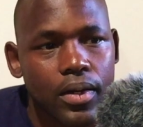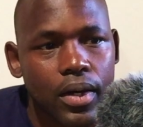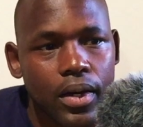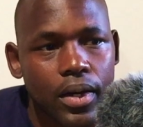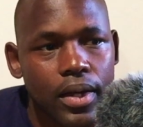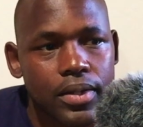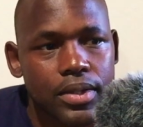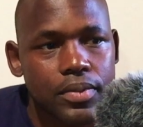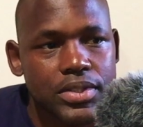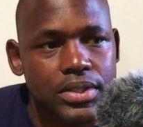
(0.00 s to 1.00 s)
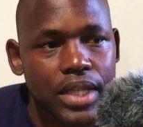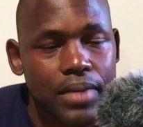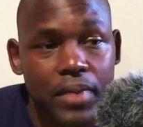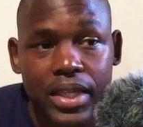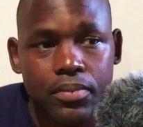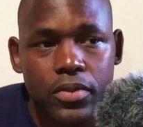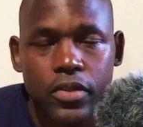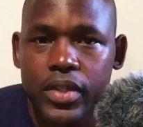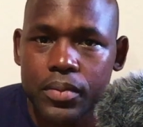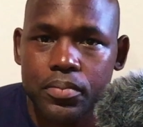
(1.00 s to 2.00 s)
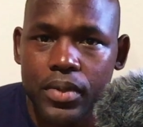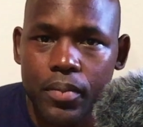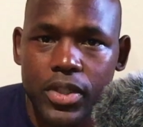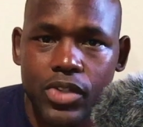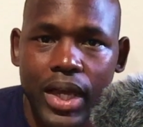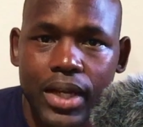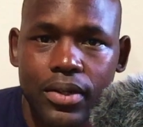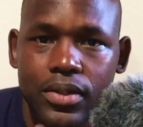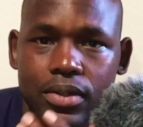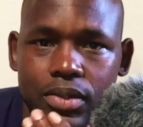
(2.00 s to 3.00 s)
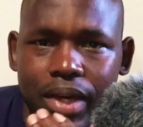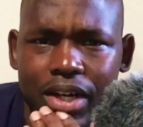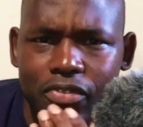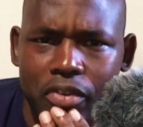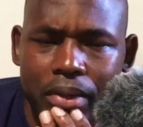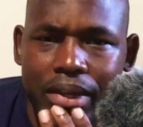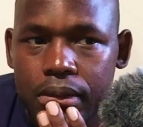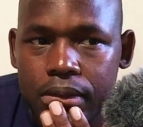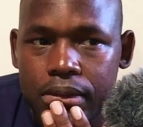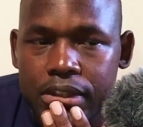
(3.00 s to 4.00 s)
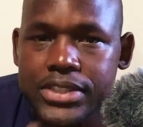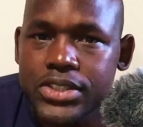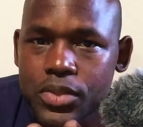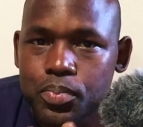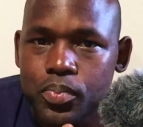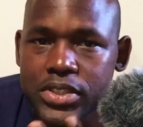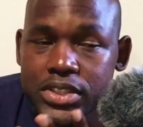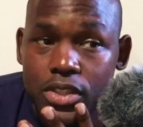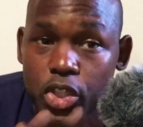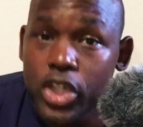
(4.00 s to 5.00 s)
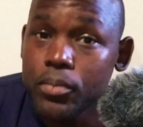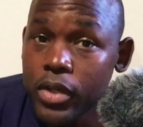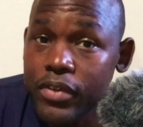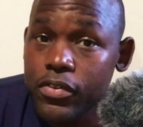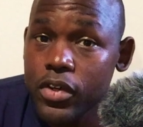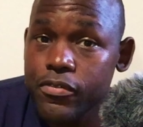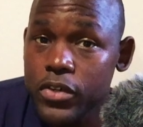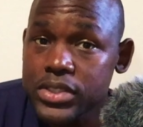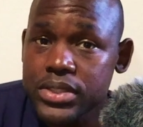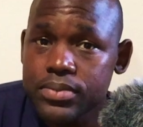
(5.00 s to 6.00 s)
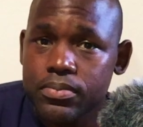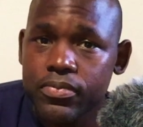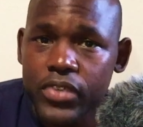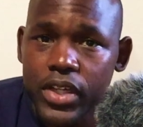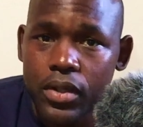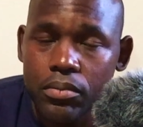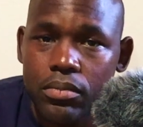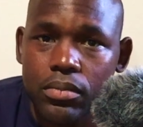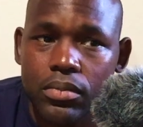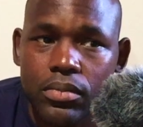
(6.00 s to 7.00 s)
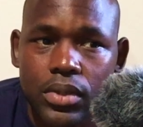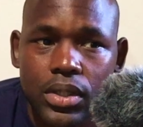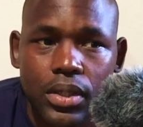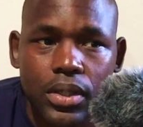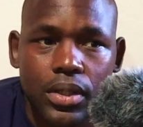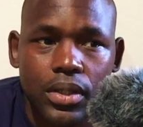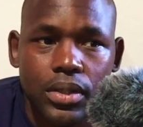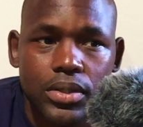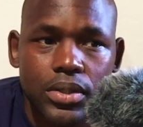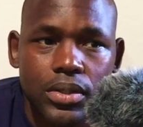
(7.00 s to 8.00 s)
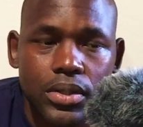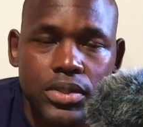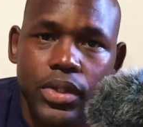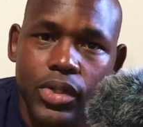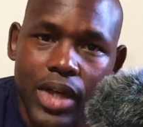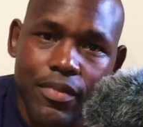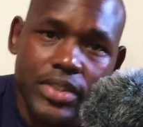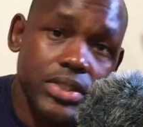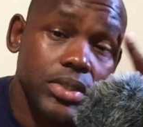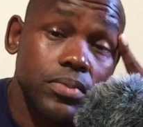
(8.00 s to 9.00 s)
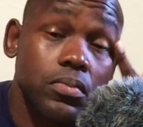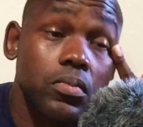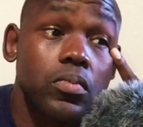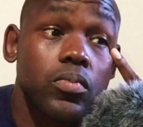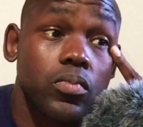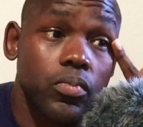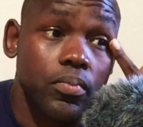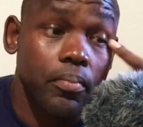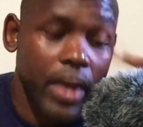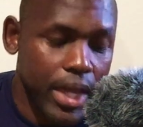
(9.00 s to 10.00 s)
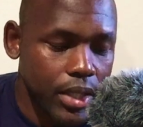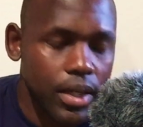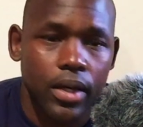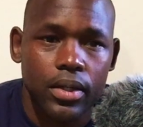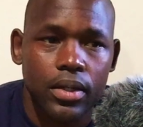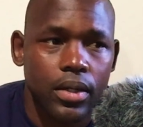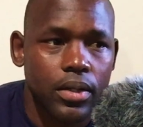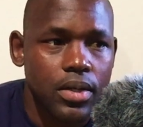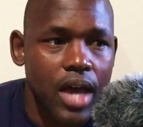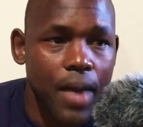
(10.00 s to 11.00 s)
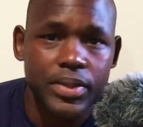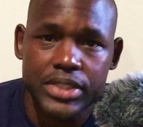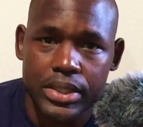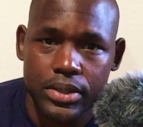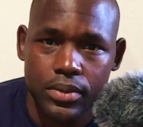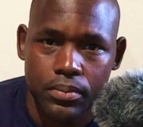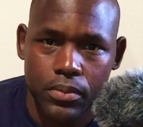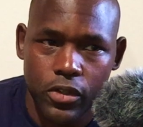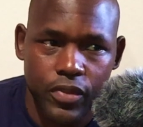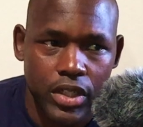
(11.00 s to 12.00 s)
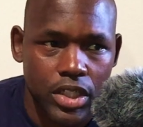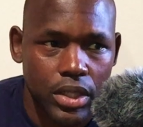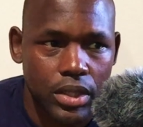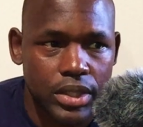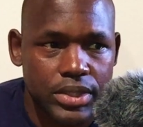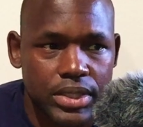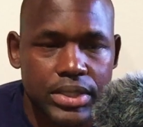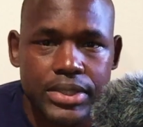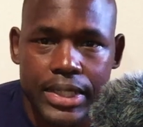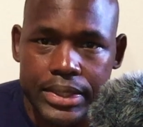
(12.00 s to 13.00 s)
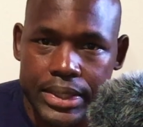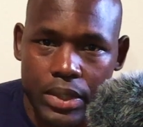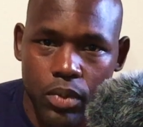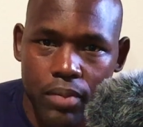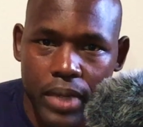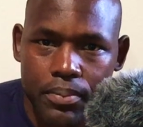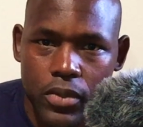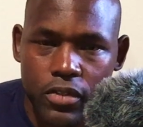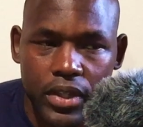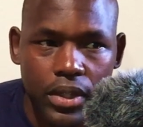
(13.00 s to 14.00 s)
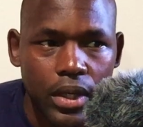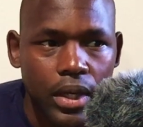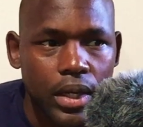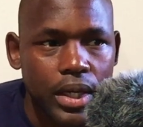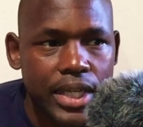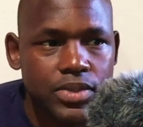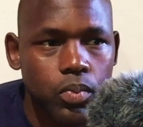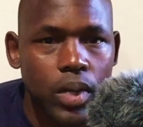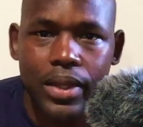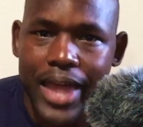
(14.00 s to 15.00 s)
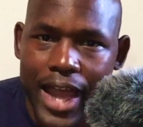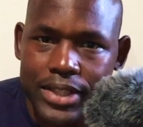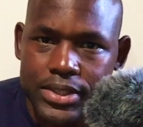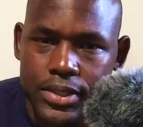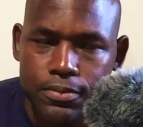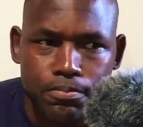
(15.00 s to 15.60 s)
that made the movie that much greater for me. This is a good movie. For her first film, Zoë Kravitz made a competent movie. This is a technically well-made movie. It's well acted.